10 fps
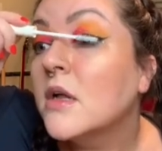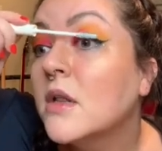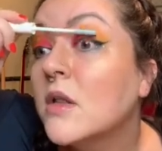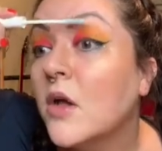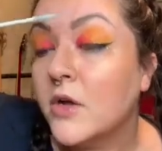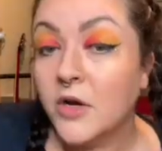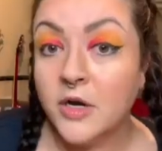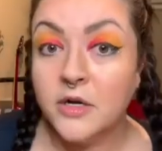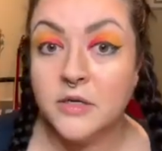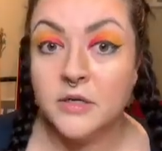longer
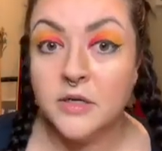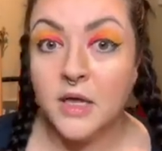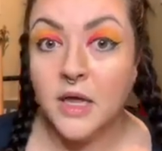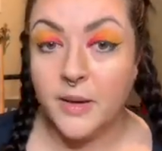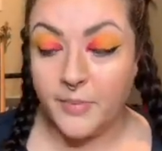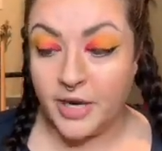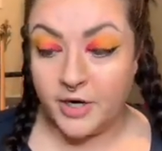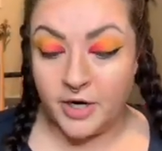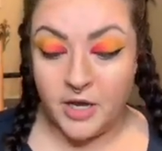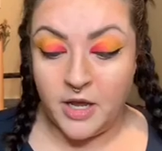and
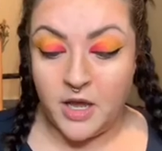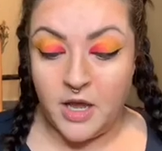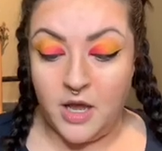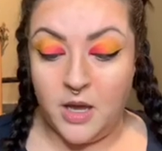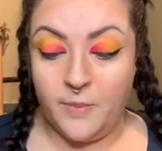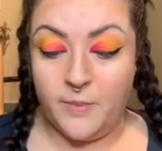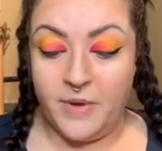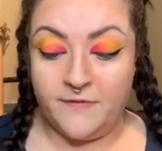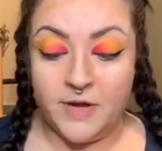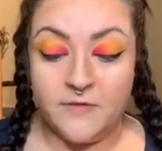better. My
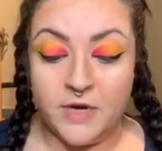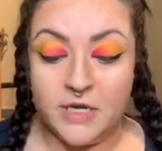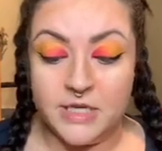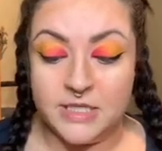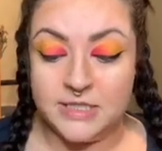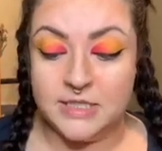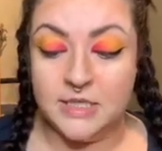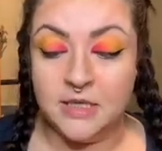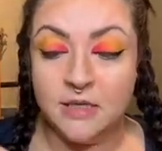favorite is the